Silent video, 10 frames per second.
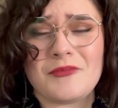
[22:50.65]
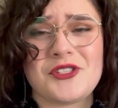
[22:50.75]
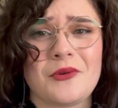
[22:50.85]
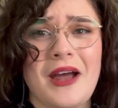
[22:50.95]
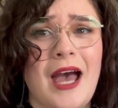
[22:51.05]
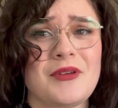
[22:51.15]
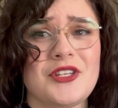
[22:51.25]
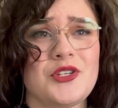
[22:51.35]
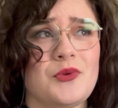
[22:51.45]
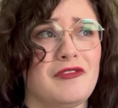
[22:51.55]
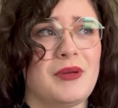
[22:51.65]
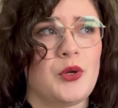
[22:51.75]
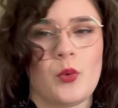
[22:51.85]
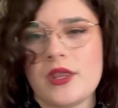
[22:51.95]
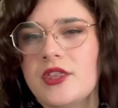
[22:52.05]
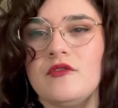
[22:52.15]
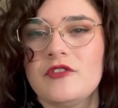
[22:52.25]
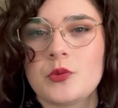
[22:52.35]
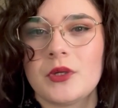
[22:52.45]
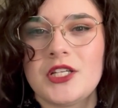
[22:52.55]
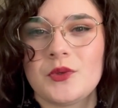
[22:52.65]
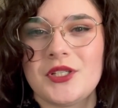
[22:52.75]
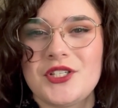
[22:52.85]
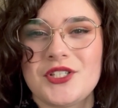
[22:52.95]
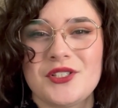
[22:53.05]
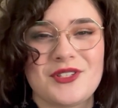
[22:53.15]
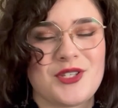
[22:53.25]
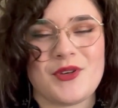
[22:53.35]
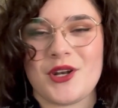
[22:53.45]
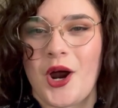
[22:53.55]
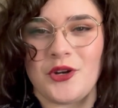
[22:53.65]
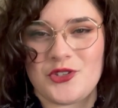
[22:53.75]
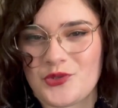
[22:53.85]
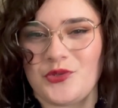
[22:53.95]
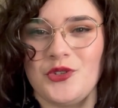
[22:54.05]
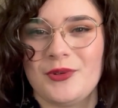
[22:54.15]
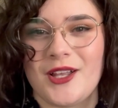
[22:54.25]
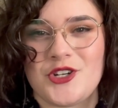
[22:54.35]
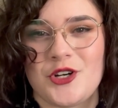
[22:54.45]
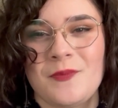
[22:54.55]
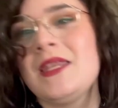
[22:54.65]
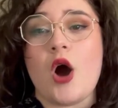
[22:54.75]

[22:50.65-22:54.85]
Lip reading: I'm so happy to have been with you for 2022. It's been a true pleasure.